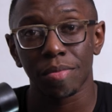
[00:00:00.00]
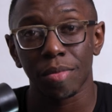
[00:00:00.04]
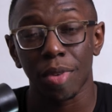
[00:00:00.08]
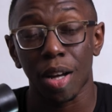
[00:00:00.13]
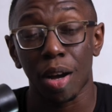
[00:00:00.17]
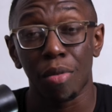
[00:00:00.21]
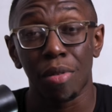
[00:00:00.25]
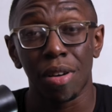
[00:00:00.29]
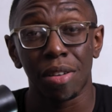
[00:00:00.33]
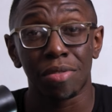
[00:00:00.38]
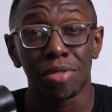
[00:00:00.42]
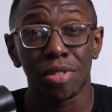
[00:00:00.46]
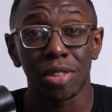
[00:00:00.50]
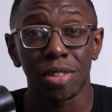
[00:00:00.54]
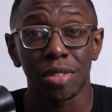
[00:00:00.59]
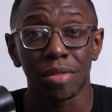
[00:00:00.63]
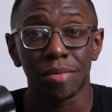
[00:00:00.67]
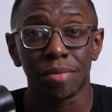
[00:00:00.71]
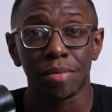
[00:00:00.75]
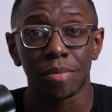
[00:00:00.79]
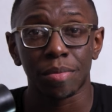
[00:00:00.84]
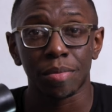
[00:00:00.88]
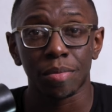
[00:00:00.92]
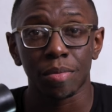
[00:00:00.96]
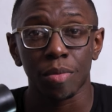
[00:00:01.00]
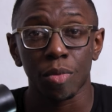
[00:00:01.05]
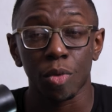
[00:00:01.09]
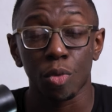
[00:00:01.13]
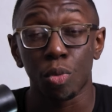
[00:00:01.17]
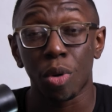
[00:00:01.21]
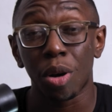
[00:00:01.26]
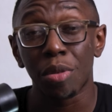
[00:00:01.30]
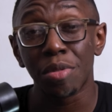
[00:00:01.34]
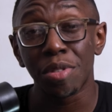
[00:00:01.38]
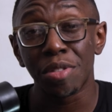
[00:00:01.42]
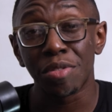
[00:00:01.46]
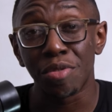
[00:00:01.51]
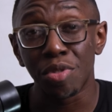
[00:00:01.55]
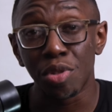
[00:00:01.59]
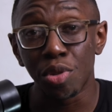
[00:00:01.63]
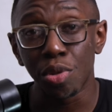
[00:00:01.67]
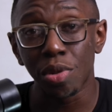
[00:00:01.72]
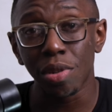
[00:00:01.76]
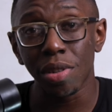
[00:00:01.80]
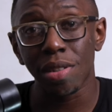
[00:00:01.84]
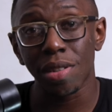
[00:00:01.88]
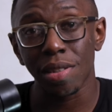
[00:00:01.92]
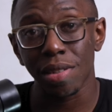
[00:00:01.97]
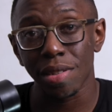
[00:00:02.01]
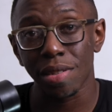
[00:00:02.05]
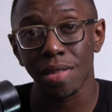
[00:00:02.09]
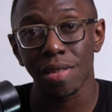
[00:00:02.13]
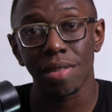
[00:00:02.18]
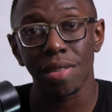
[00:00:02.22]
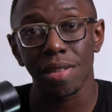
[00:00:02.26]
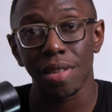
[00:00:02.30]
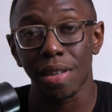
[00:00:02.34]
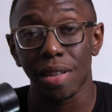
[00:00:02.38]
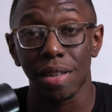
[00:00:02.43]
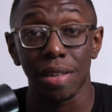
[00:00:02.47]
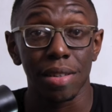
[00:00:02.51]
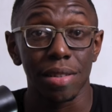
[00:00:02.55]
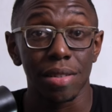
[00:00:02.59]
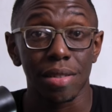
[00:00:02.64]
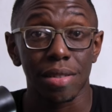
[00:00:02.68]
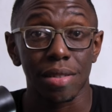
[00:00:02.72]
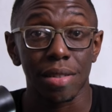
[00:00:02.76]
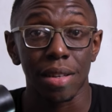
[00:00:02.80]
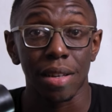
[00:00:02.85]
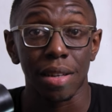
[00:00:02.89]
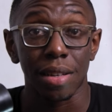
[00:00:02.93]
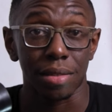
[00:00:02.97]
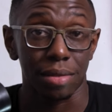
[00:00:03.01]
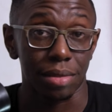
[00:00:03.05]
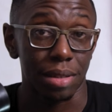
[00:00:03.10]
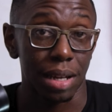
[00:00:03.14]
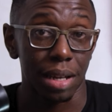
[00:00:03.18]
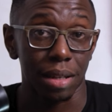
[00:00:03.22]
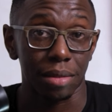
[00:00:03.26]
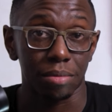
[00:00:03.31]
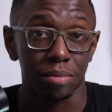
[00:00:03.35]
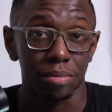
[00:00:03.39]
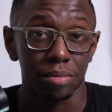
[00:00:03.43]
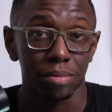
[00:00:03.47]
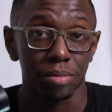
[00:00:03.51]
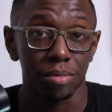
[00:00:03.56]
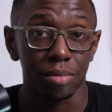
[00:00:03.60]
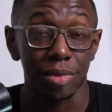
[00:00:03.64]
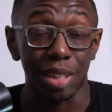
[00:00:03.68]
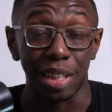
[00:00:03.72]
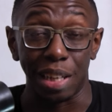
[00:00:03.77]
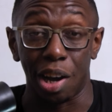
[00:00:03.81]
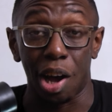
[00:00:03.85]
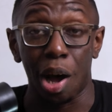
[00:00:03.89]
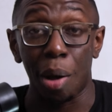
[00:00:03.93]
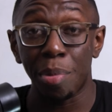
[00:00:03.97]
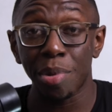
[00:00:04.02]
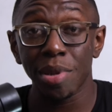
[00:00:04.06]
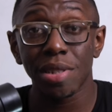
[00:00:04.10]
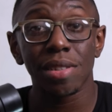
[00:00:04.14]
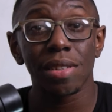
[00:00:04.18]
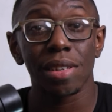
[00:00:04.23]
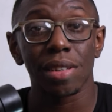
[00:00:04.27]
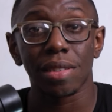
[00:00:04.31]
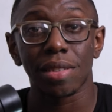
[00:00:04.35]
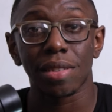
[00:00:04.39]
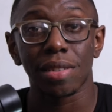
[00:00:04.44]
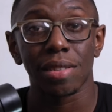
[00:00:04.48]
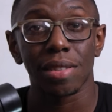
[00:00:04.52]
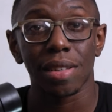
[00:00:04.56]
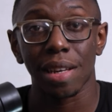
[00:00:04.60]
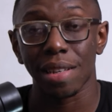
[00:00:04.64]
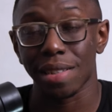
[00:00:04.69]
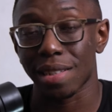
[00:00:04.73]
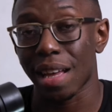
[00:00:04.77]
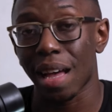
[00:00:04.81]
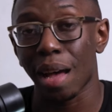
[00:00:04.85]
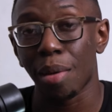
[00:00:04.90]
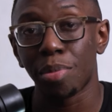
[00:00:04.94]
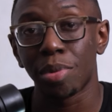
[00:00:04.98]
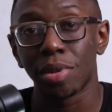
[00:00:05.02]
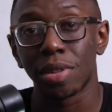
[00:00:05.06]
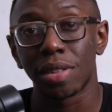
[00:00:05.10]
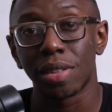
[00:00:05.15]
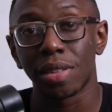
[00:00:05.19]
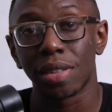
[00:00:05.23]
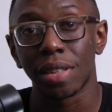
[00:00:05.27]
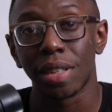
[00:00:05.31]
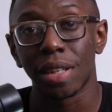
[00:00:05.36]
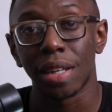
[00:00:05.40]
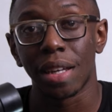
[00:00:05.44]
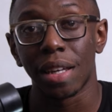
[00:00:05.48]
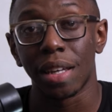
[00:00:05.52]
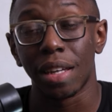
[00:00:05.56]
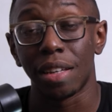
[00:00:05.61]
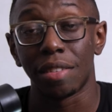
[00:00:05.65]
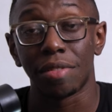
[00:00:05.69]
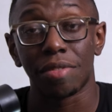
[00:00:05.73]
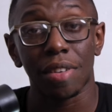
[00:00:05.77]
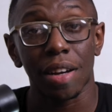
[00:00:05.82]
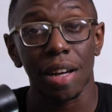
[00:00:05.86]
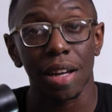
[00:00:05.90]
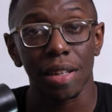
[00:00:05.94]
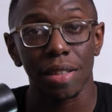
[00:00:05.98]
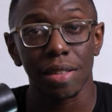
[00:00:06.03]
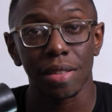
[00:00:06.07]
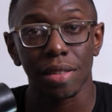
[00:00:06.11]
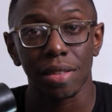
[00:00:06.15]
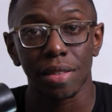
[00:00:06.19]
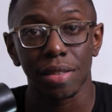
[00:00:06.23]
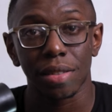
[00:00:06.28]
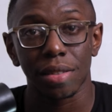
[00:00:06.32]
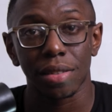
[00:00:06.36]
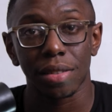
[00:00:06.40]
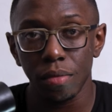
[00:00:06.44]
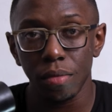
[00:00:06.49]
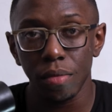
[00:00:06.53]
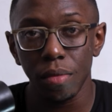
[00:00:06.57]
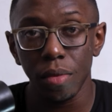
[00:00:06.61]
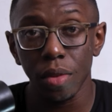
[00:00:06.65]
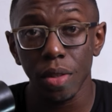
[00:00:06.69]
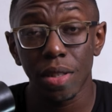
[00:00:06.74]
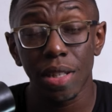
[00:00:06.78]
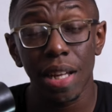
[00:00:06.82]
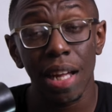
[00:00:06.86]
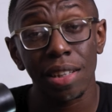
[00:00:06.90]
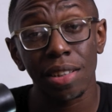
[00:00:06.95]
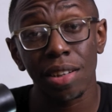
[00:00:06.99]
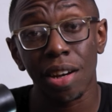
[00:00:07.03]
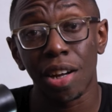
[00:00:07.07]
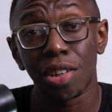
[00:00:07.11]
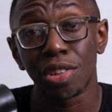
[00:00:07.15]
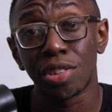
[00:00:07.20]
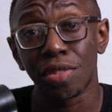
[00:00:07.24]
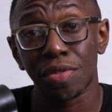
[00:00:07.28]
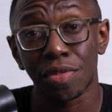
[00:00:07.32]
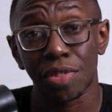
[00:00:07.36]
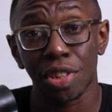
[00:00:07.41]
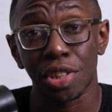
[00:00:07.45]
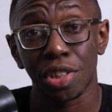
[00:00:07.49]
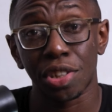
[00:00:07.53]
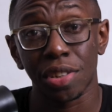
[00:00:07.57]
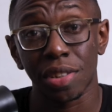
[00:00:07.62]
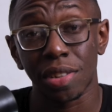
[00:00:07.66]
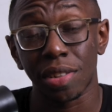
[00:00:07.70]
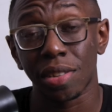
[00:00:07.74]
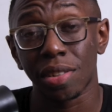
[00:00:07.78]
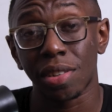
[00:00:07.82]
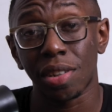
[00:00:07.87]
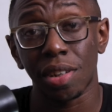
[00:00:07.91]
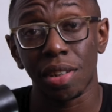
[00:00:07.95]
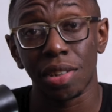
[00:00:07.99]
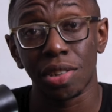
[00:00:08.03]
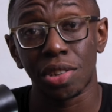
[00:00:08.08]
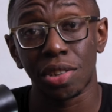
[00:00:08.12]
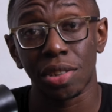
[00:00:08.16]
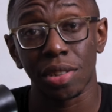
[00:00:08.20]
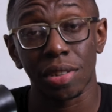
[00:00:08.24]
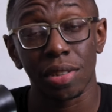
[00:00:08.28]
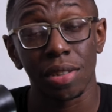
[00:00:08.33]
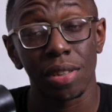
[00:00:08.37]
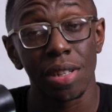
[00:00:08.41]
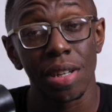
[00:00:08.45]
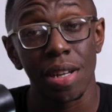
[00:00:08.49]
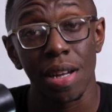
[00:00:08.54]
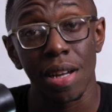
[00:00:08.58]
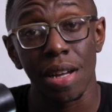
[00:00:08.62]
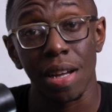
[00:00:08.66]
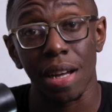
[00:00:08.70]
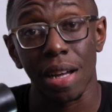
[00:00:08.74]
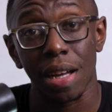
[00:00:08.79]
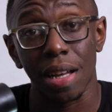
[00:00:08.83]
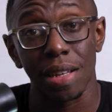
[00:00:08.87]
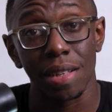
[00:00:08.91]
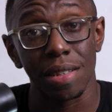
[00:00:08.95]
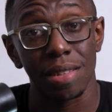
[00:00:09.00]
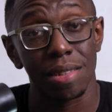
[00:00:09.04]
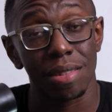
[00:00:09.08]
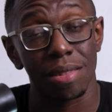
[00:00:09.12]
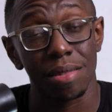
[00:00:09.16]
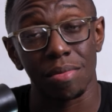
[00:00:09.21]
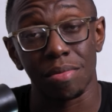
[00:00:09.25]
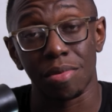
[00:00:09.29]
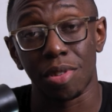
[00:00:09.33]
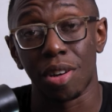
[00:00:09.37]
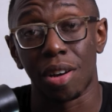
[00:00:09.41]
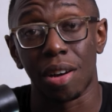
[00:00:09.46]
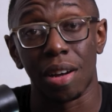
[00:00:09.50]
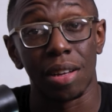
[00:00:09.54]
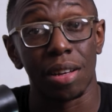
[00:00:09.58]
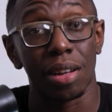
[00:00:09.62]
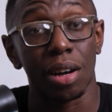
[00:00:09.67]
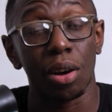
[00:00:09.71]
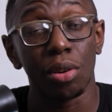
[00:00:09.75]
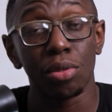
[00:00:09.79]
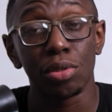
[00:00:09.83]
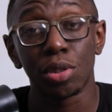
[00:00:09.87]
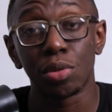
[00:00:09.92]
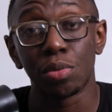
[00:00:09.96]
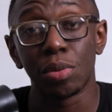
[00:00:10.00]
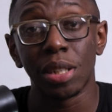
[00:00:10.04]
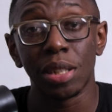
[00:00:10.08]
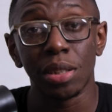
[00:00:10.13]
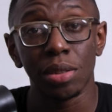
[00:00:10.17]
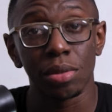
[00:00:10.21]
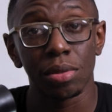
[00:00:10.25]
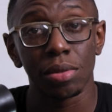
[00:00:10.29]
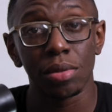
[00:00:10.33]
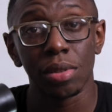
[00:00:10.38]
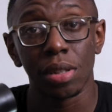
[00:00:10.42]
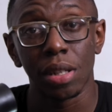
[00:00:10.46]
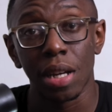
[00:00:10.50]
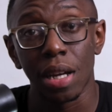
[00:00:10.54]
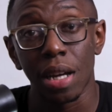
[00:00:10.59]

However, what we've noticed is that the opposite has happened. In fact, that controversial culture has gone out the window,